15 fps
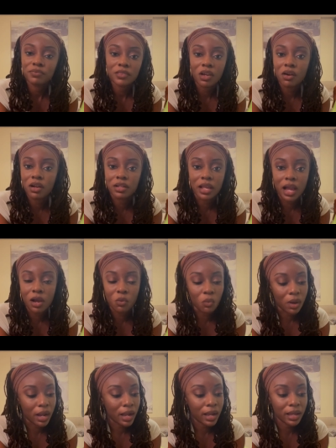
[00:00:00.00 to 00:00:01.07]
or not
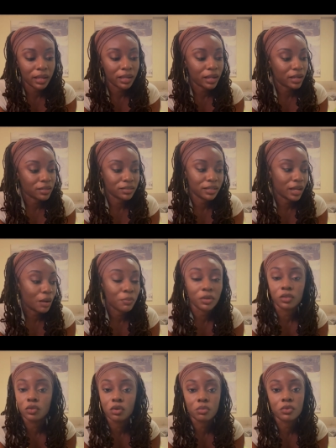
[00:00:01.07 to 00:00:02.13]
wide. I'm a
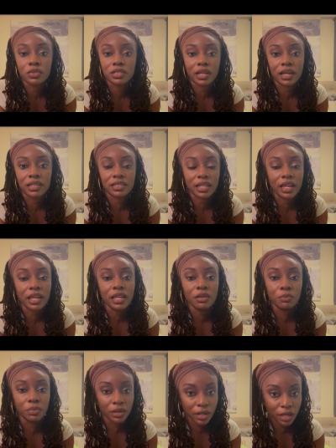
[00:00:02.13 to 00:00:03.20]
normal size eight,
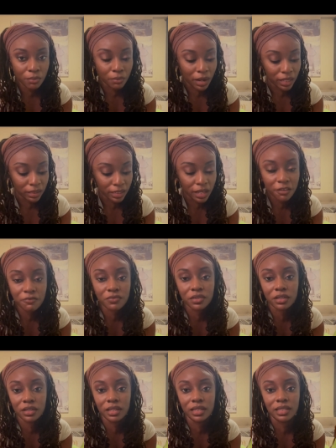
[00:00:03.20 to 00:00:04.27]
but my left
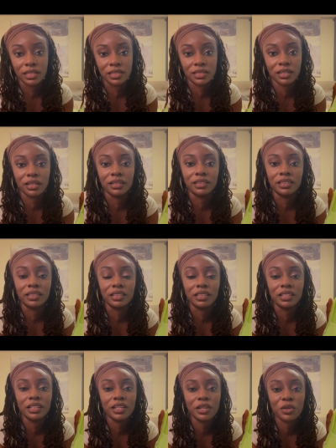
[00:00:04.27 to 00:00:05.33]
foot is a
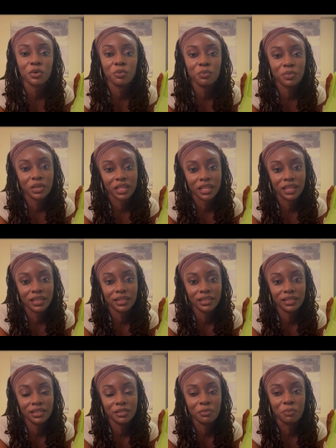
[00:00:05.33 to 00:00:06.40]
little bit
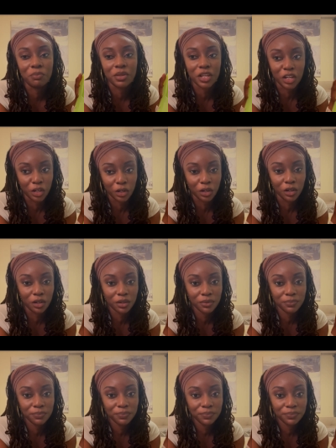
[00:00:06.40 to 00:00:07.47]
bigger,
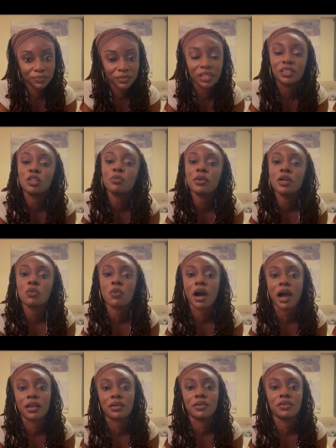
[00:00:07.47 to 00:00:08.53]
a little bit
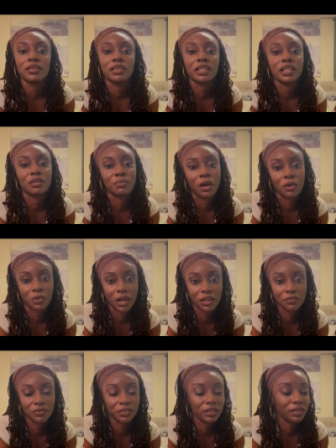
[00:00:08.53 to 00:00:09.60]
wider than my right
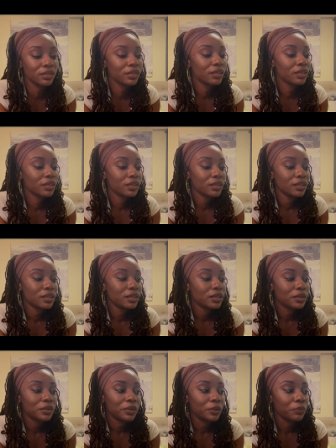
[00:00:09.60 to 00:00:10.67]
foot.
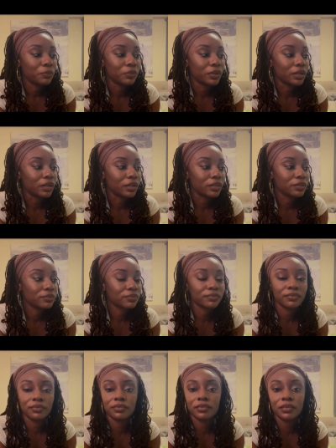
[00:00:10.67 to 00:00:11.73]
But
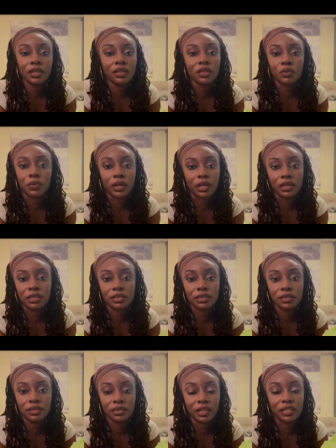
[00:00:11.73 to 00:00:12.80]
either ways,
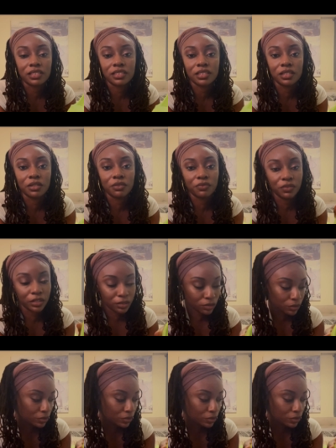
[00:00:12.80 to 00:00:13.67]
they still fit too